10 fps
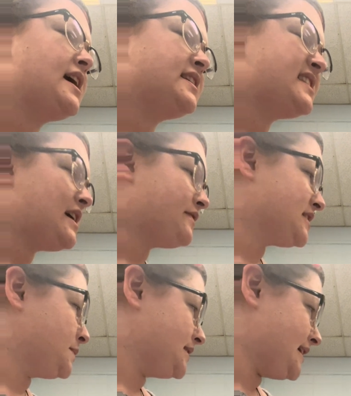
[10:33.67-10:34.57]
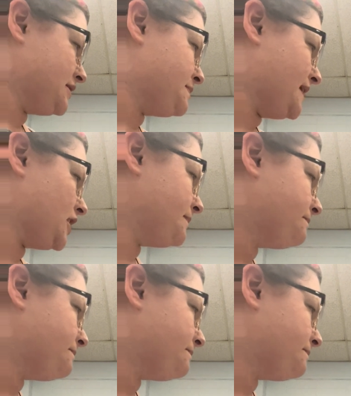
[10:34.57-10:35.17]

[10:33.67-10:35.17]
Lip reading: See if this one sounds better.